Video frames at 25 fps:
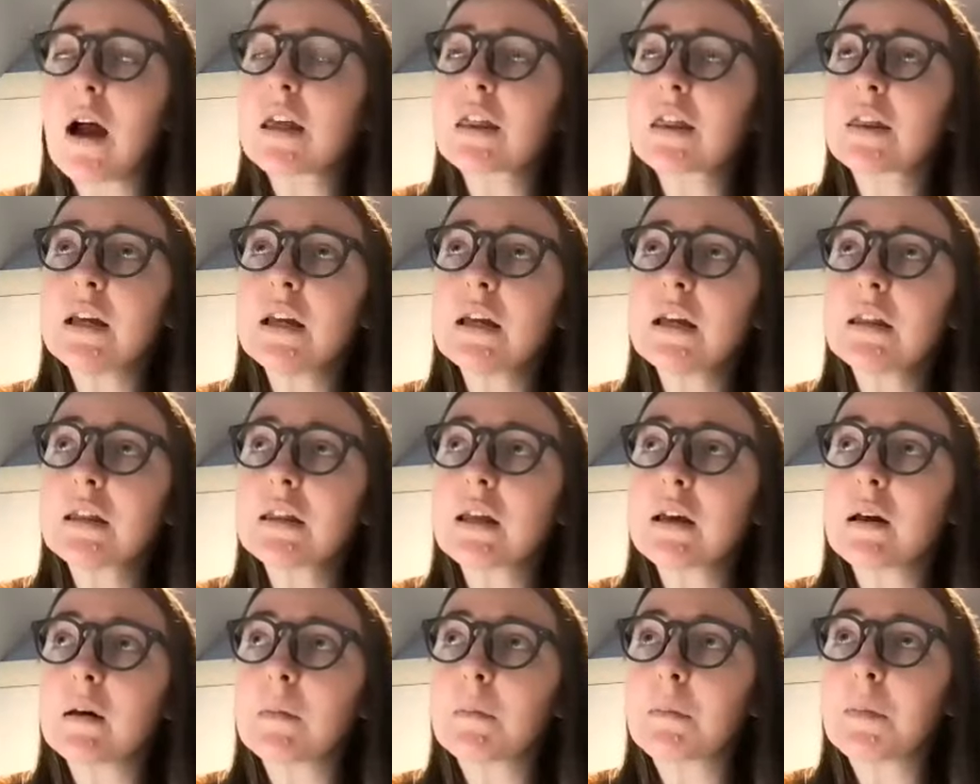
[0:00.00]
I think
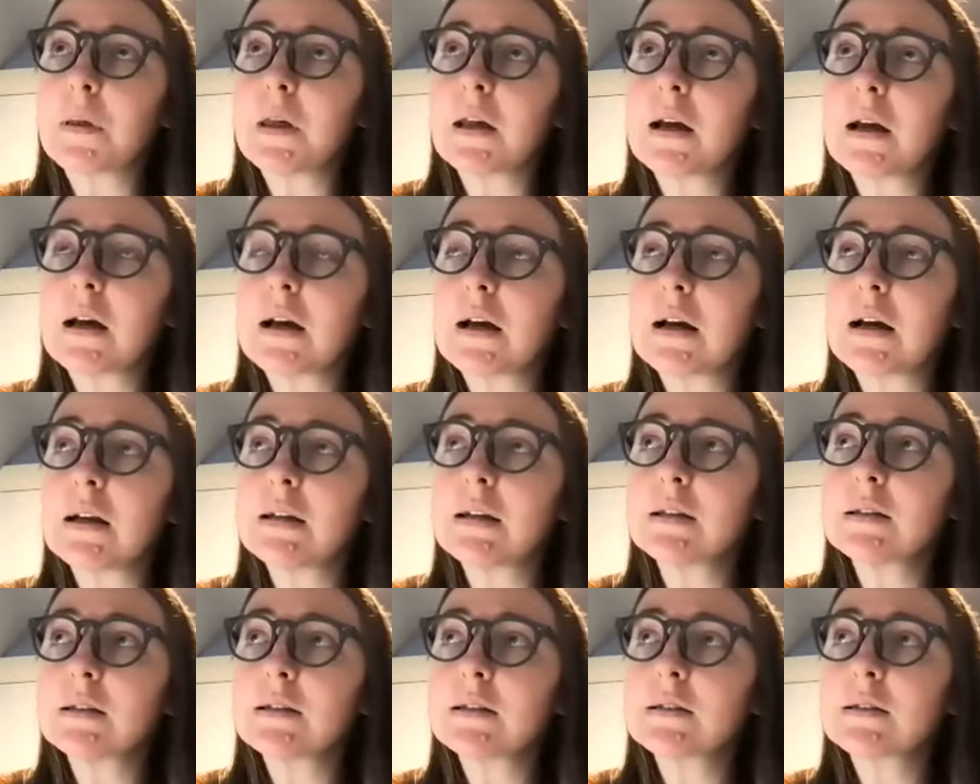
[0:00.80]
that
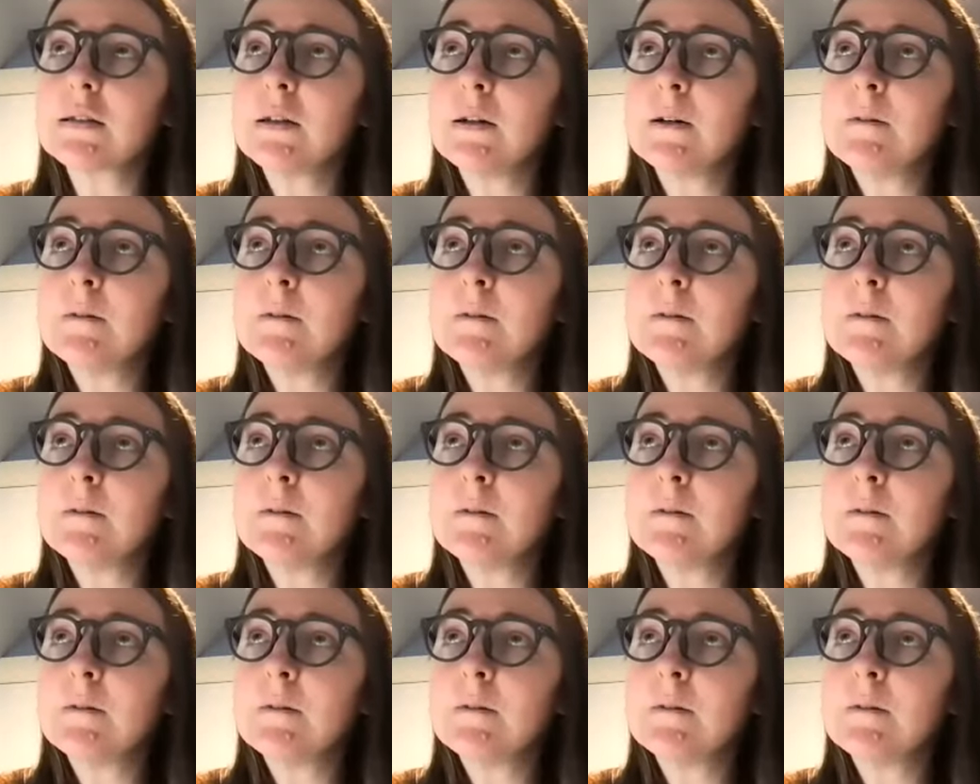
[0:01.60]
because